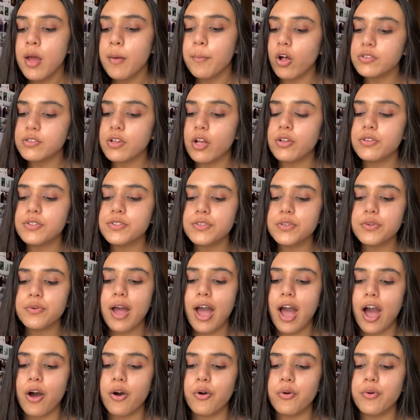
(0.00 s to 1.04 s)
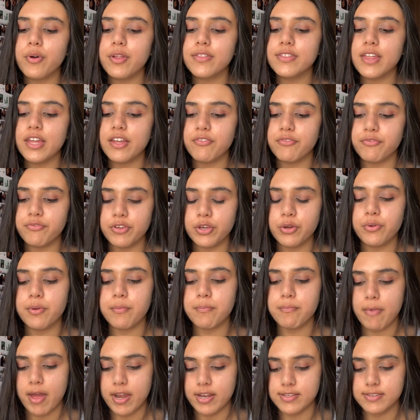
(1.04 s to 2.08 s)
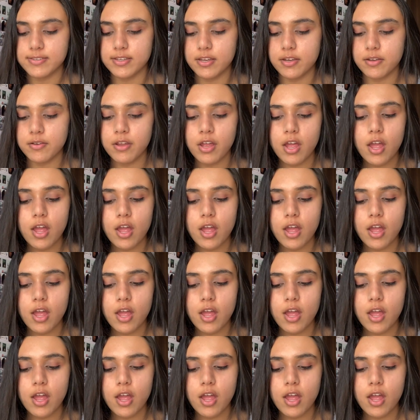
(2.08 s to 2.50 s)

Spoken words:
but also how they viewed medicine.